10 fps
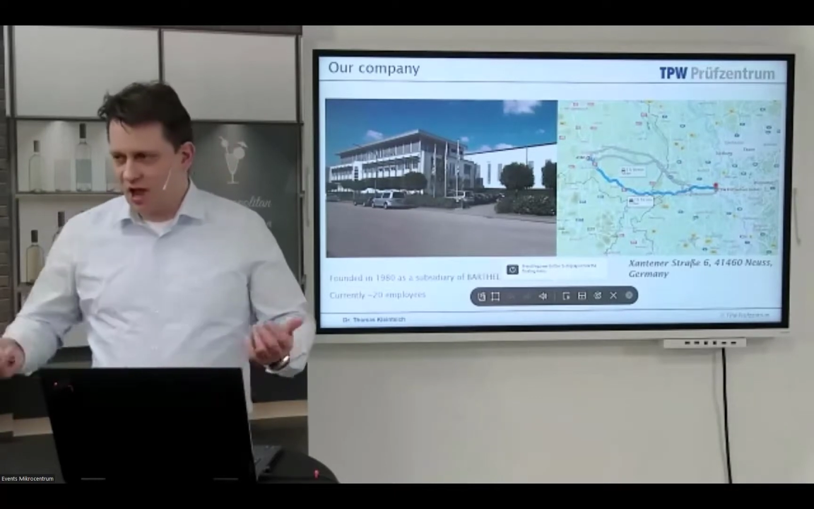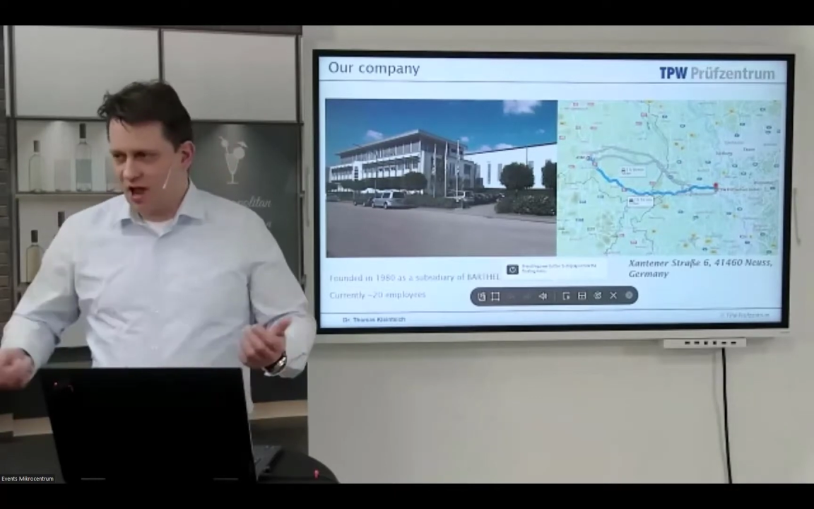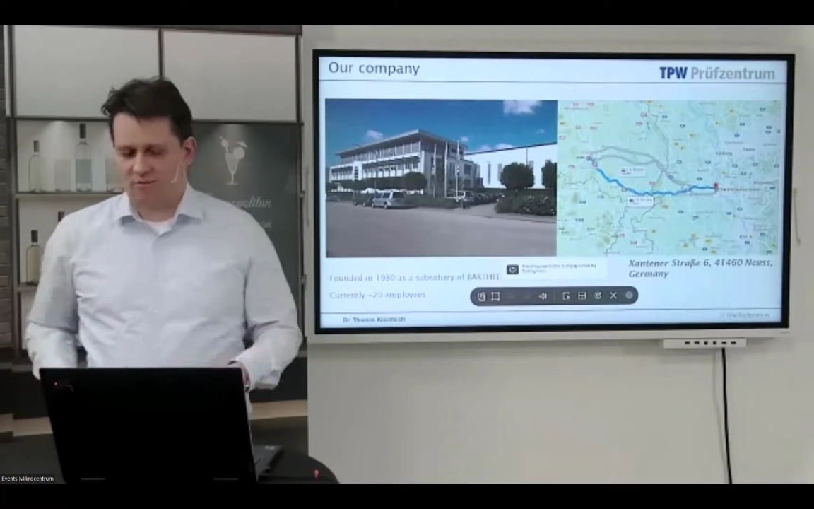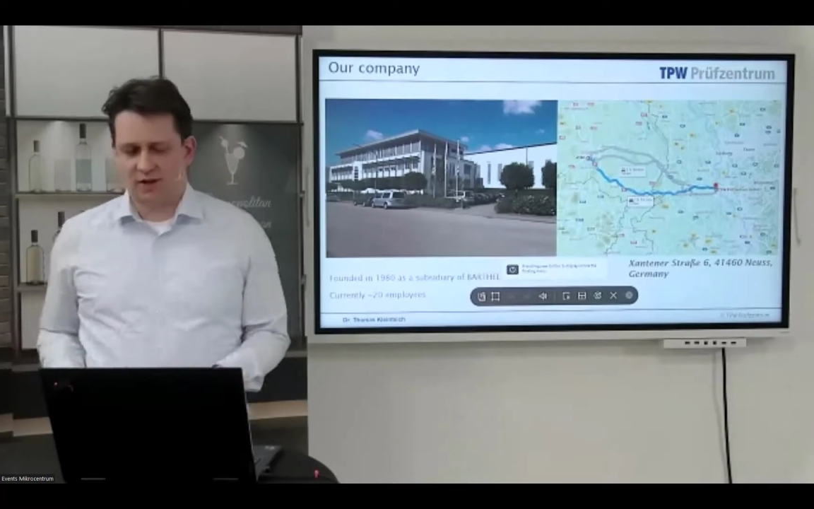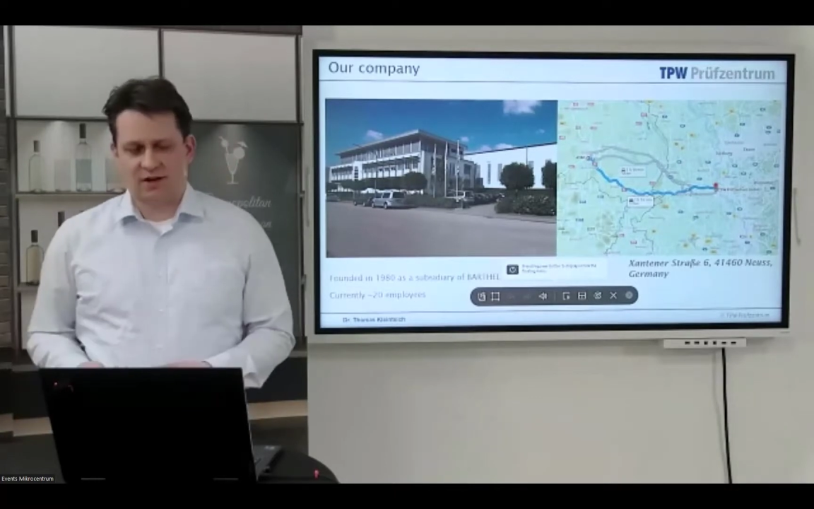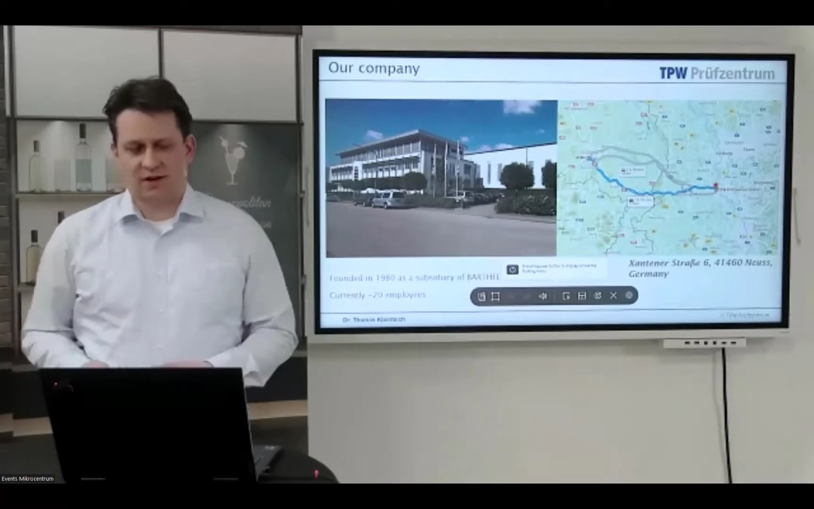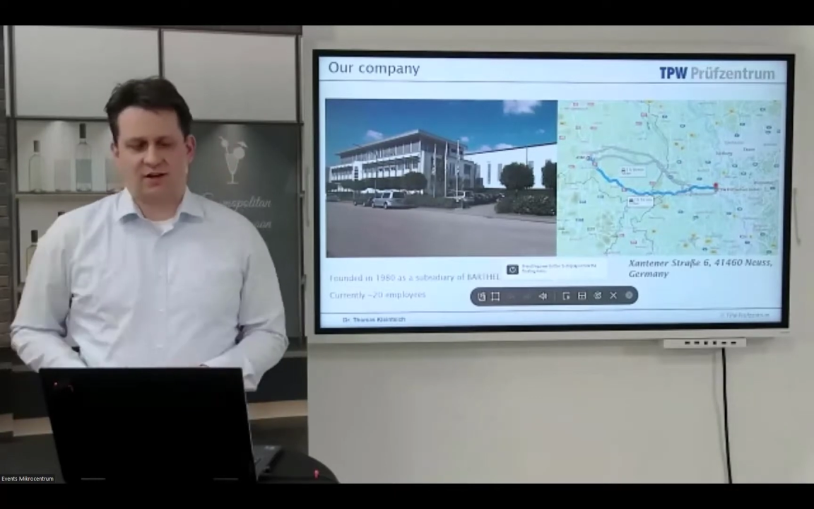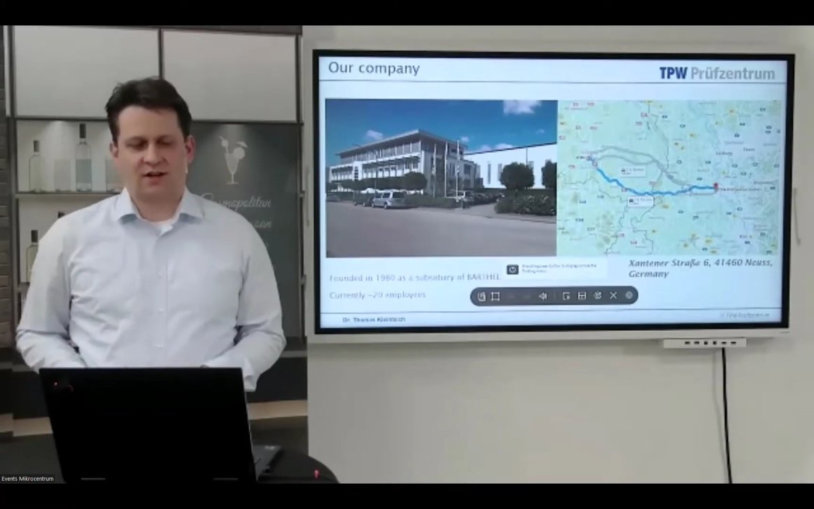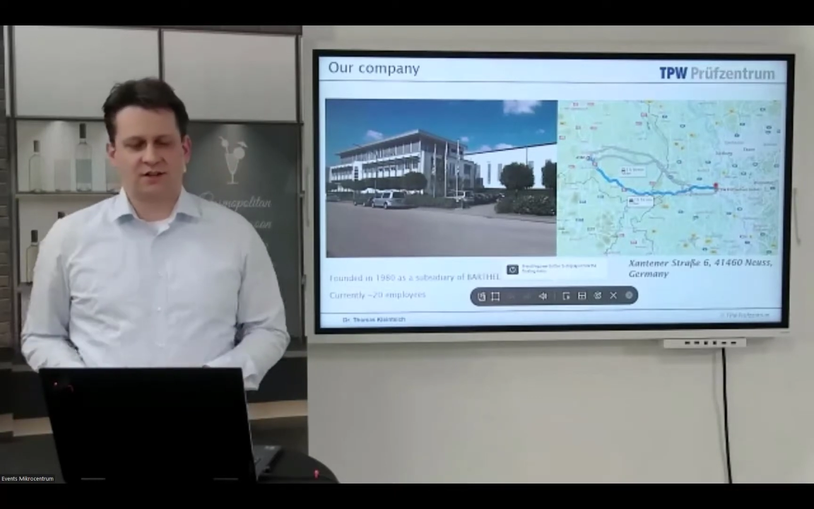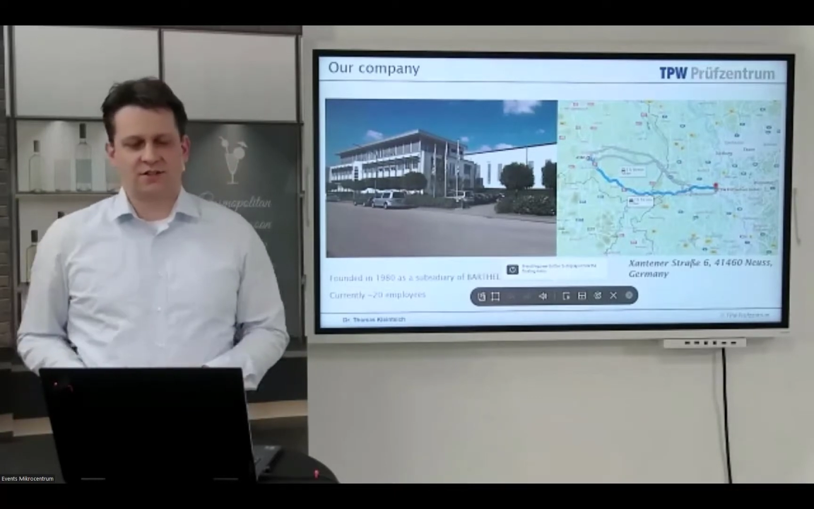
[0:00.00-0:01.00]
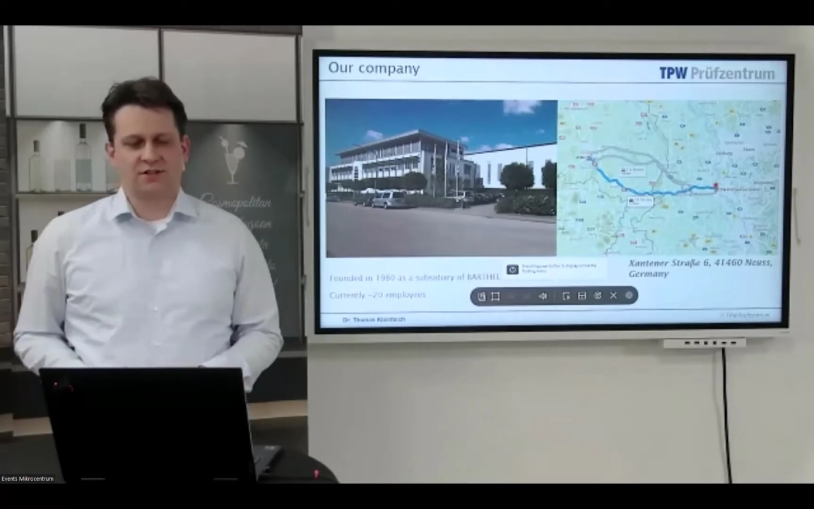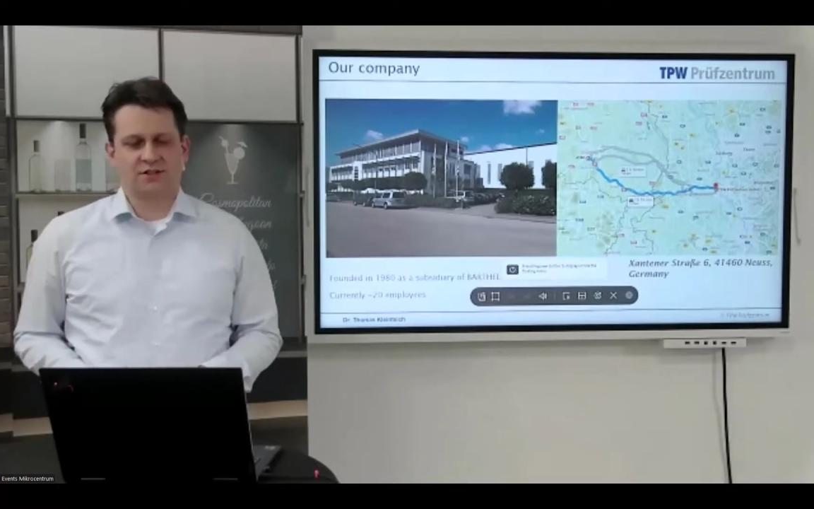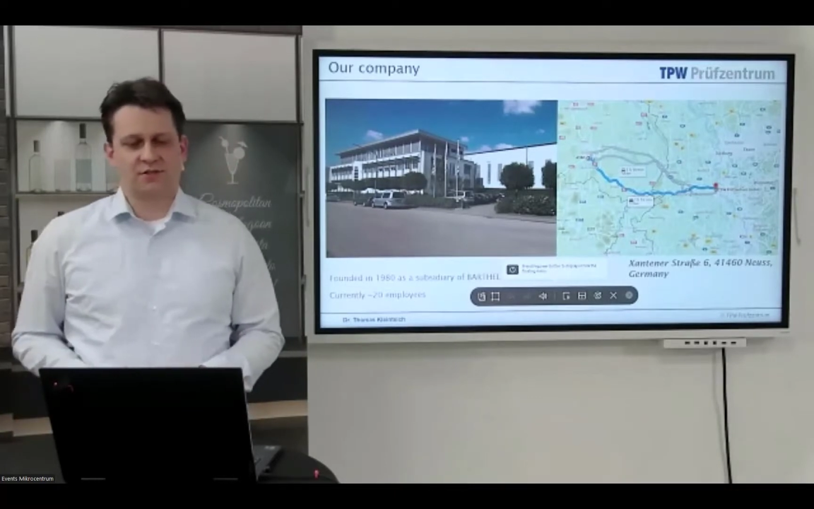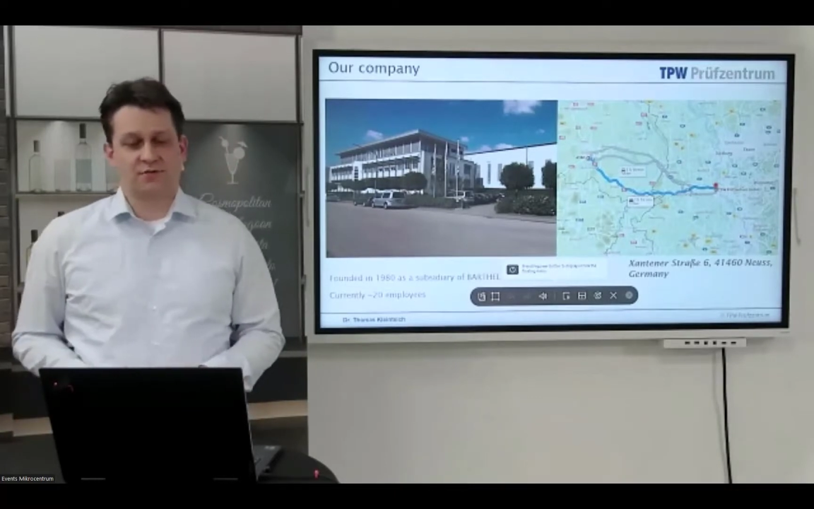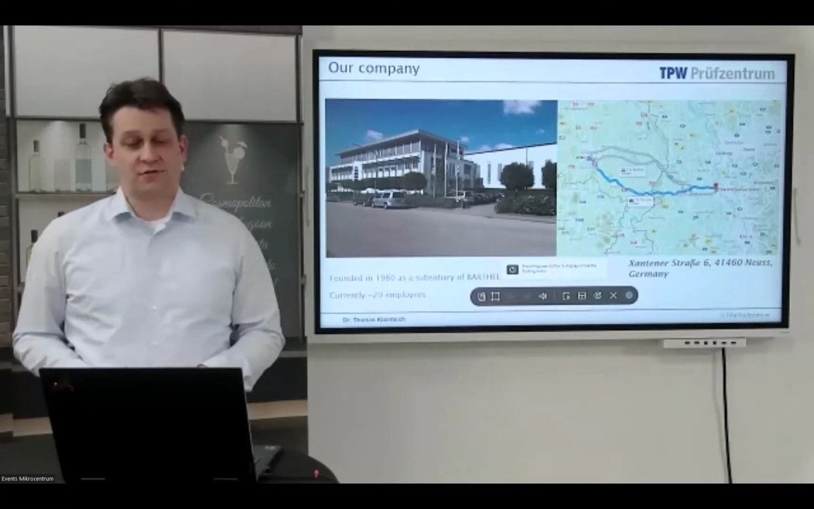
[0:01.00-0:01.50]
and this
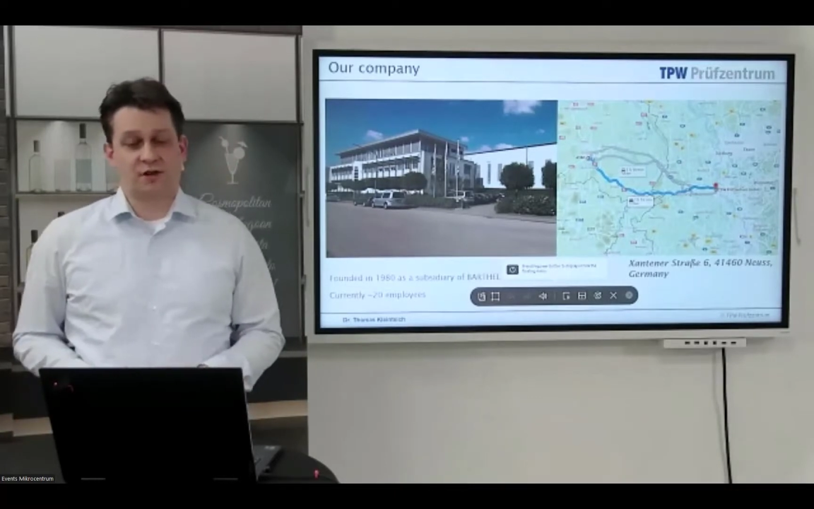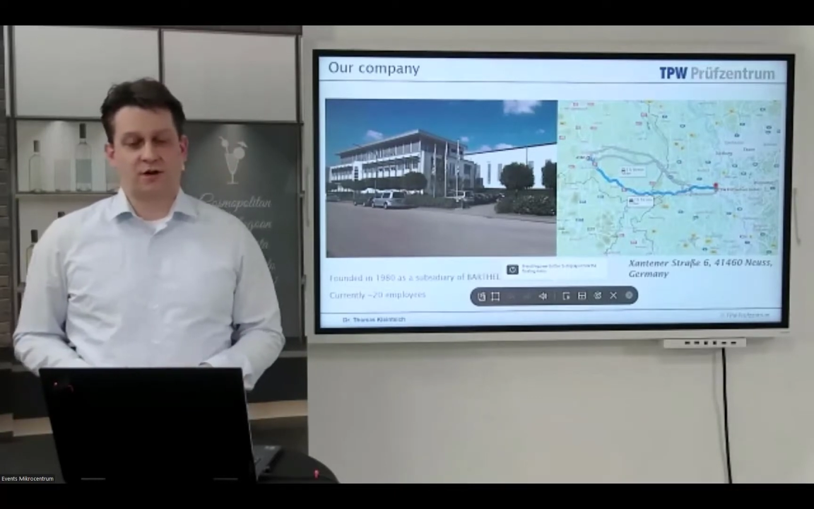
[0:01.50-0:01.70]
is